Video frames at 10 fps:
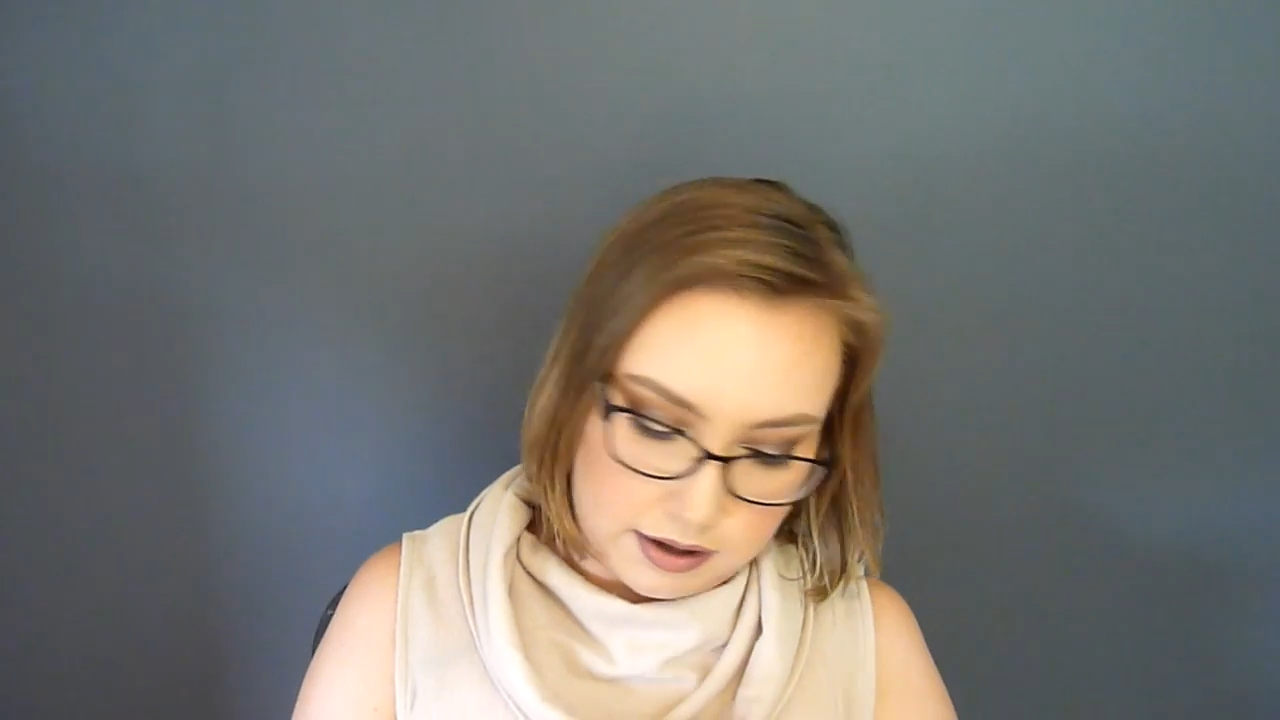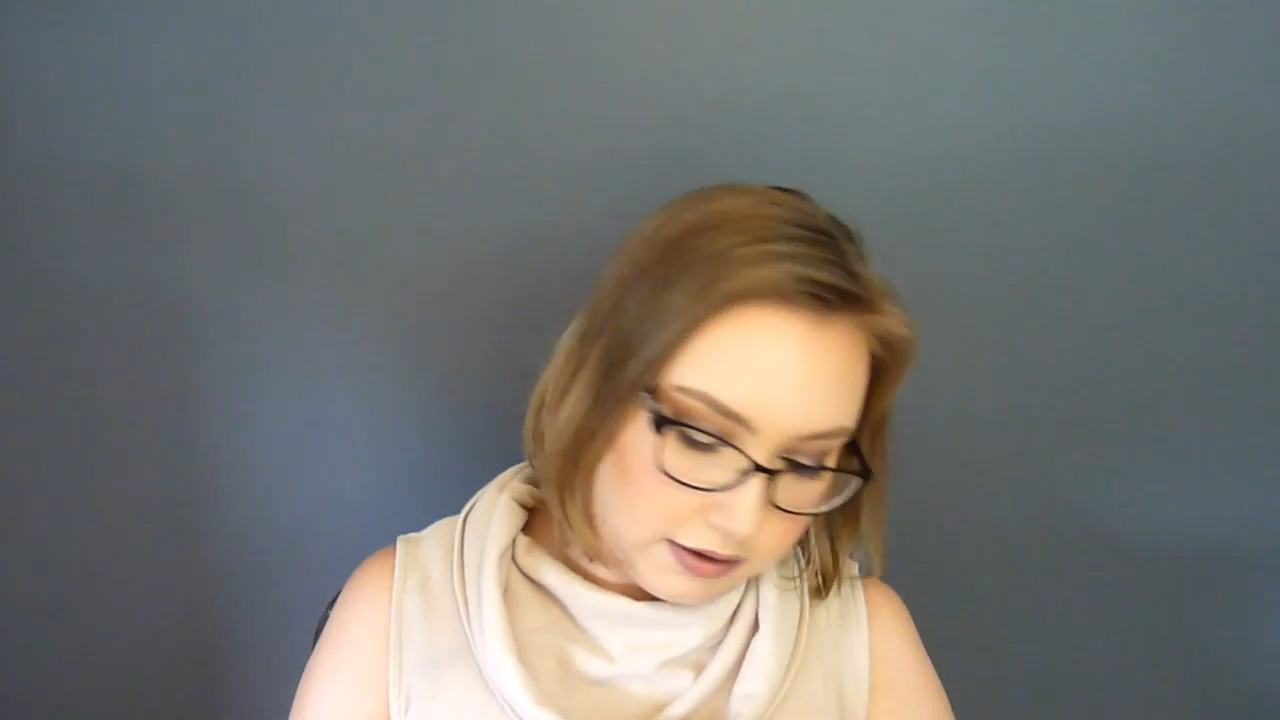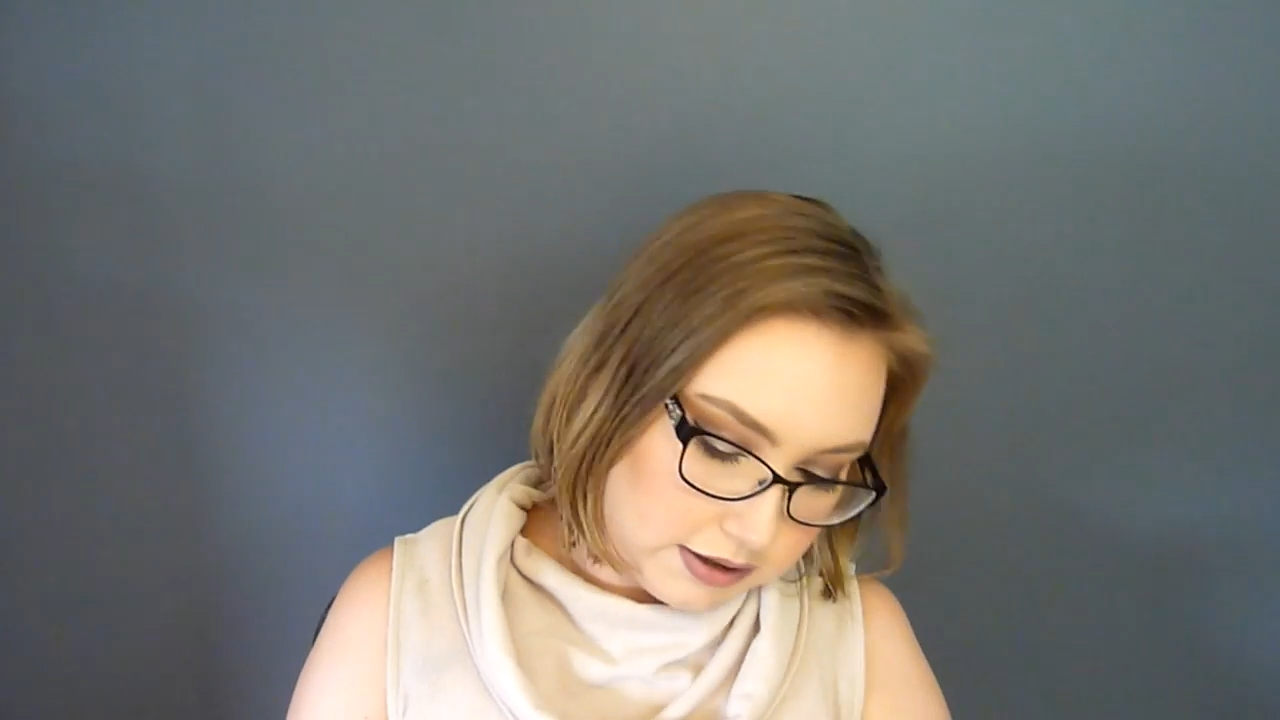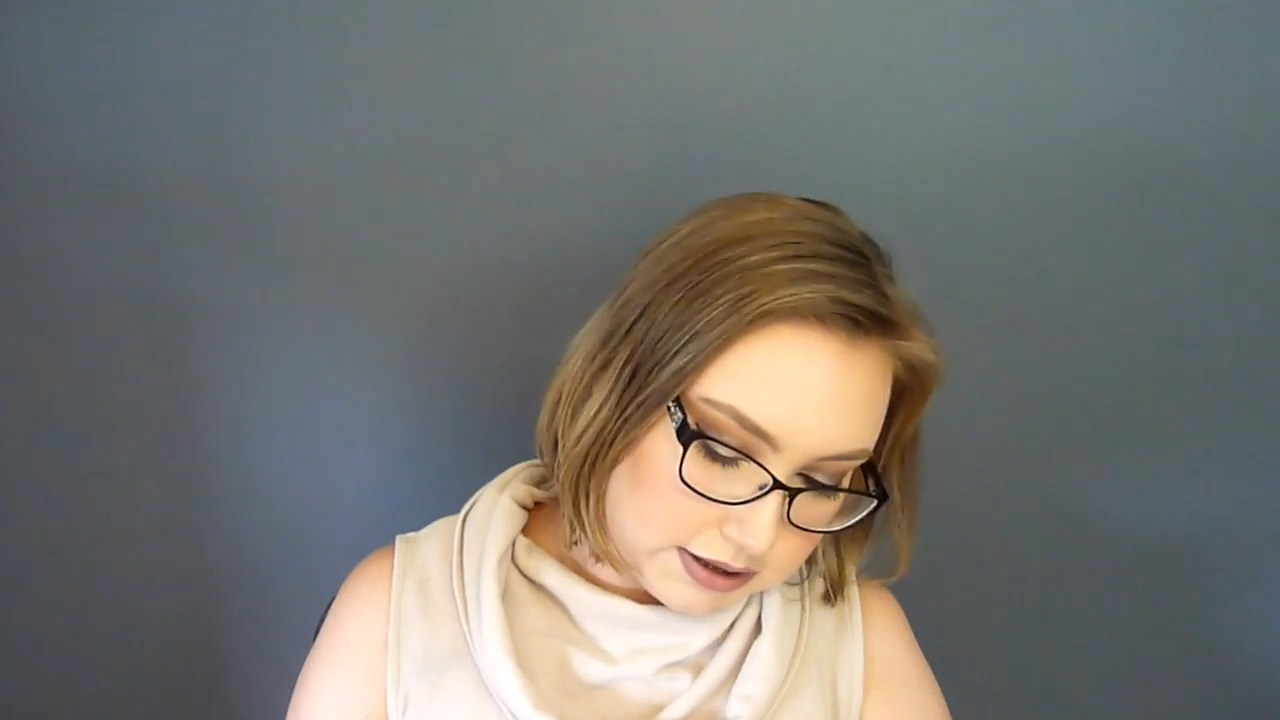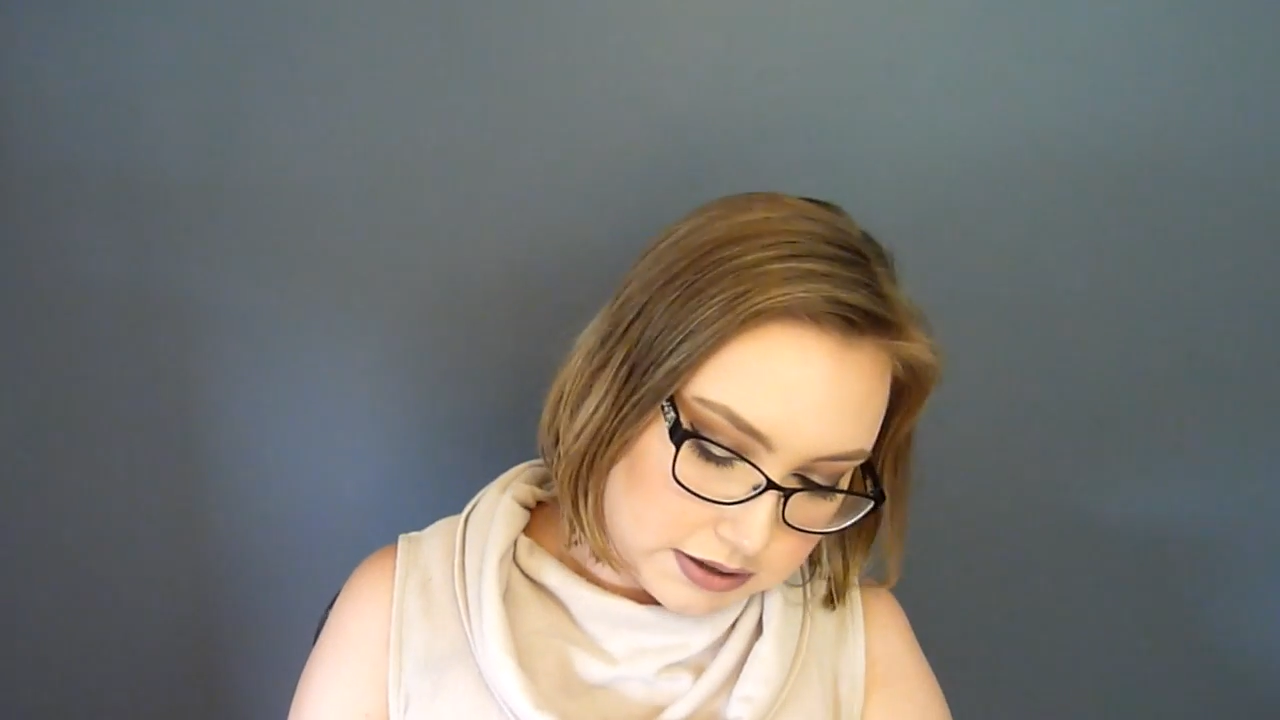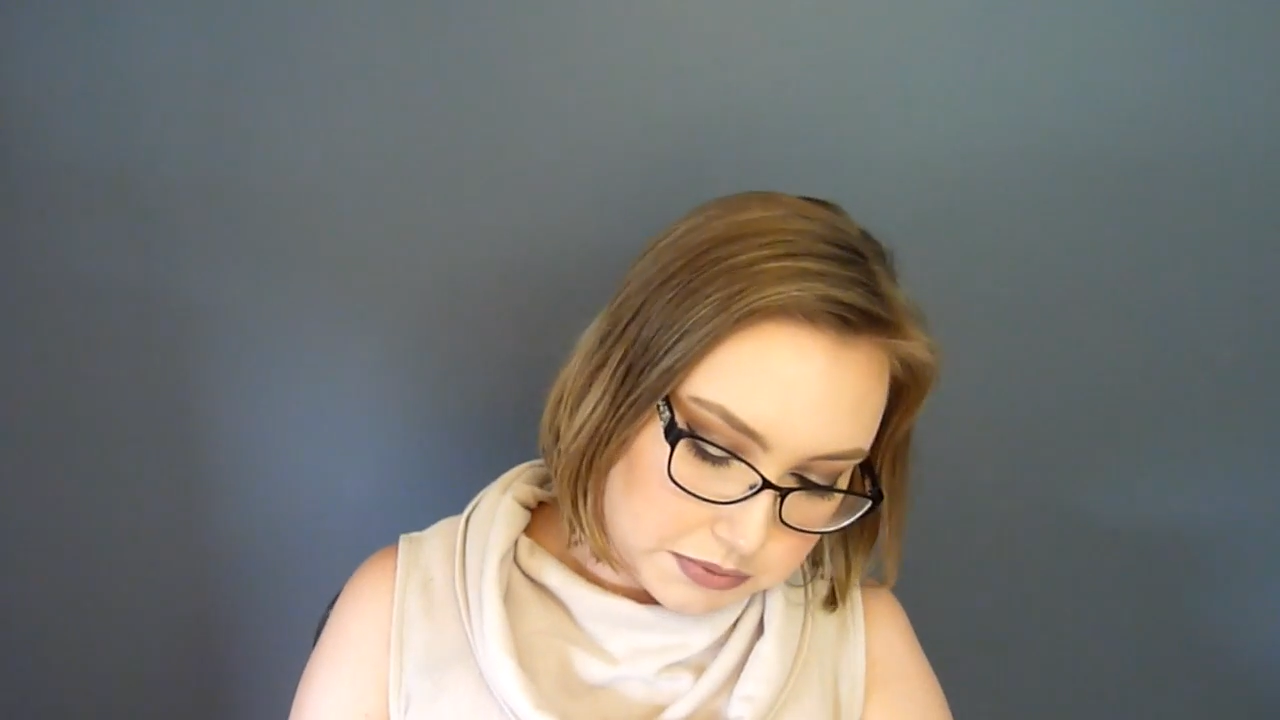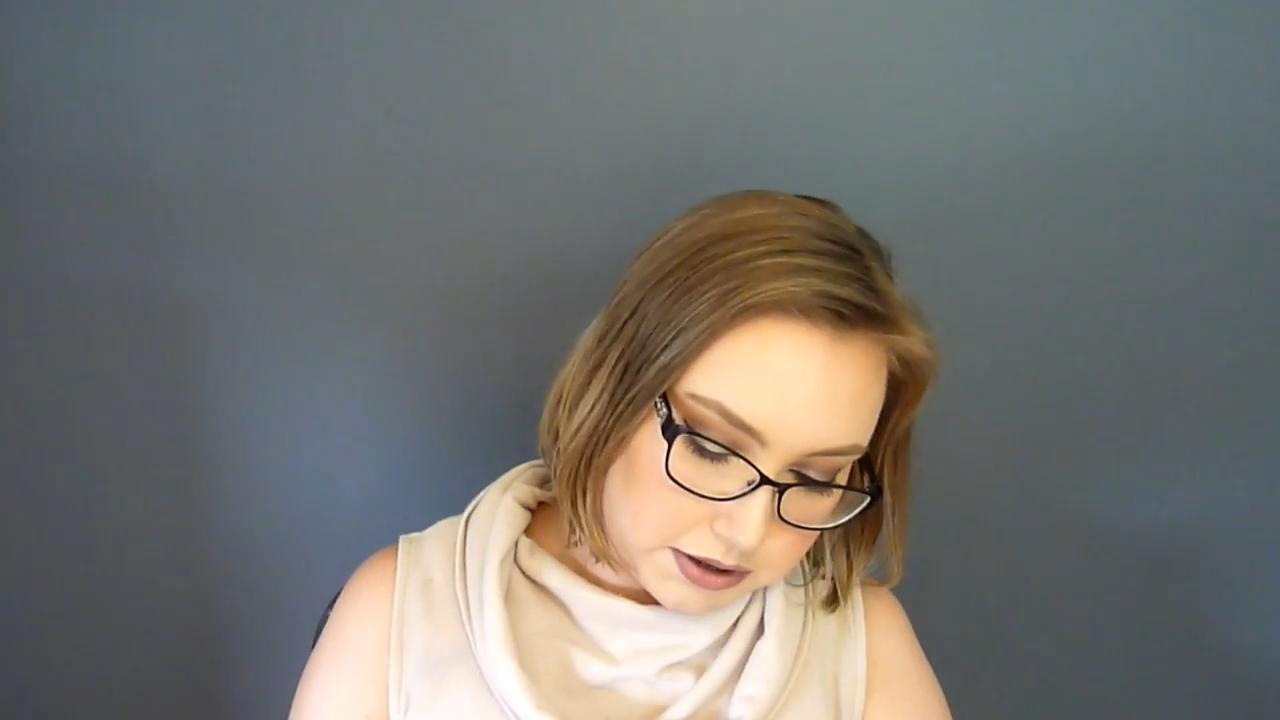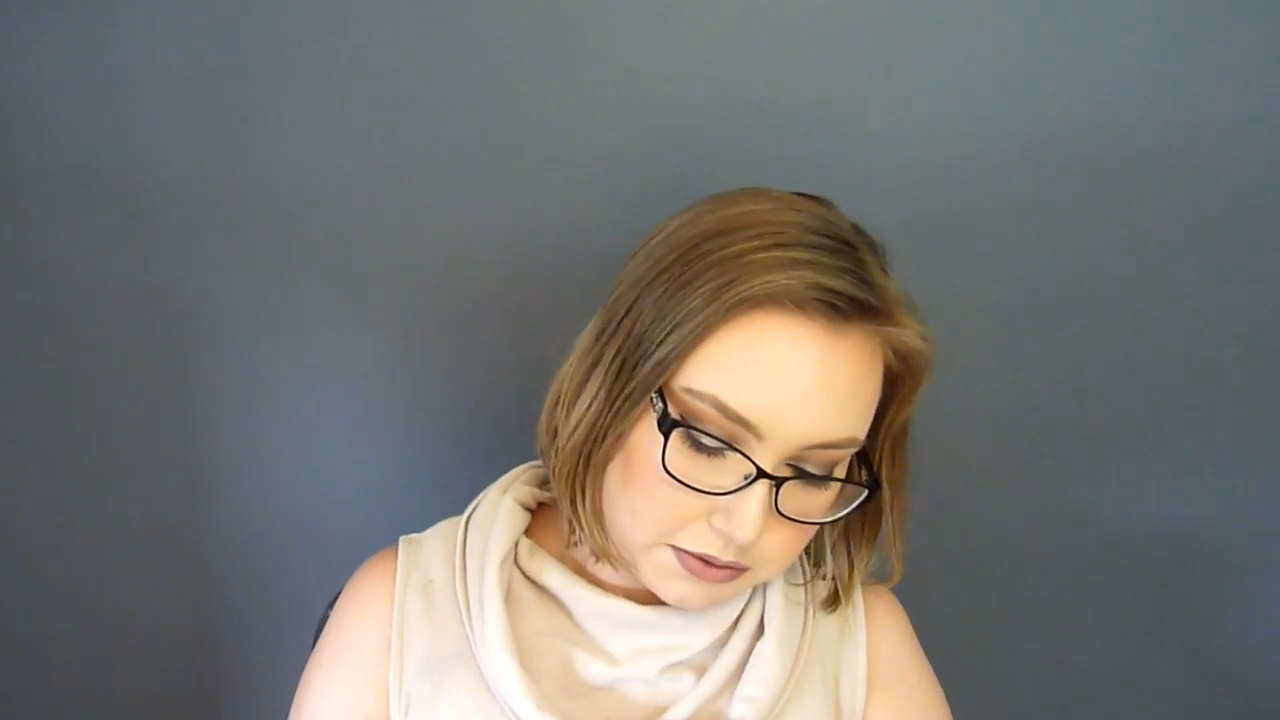And this is one